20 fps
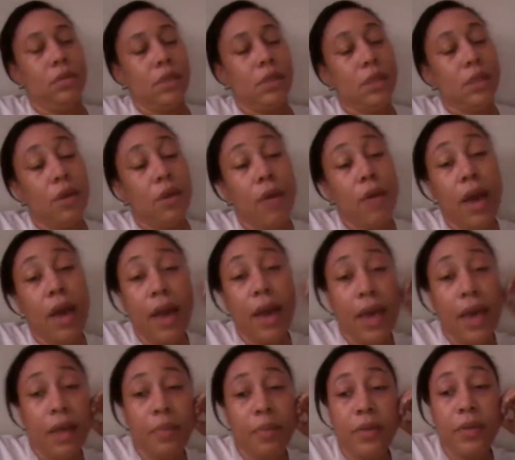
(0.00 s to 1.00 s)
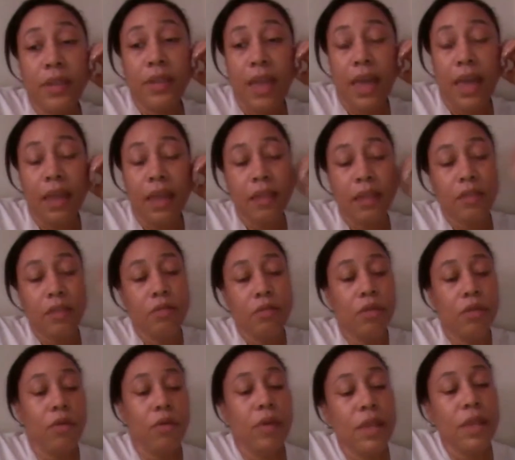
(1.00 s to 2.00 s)
So I got to put that, you
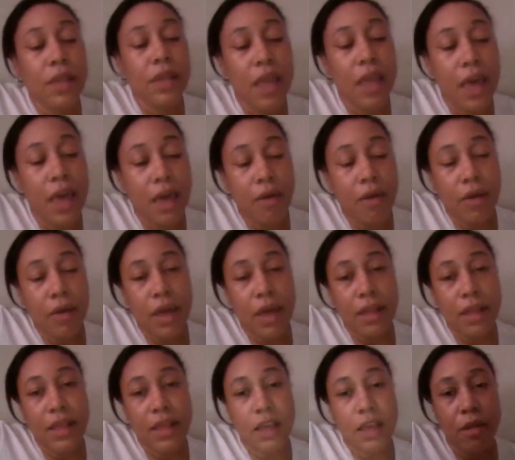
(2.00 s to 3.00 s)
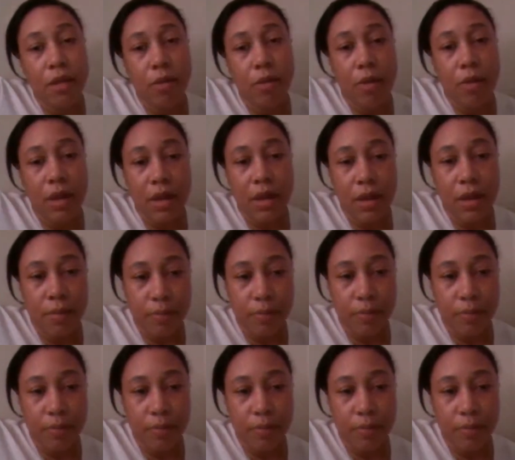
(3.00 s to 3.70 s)
know, it's an L. I got to take a loss.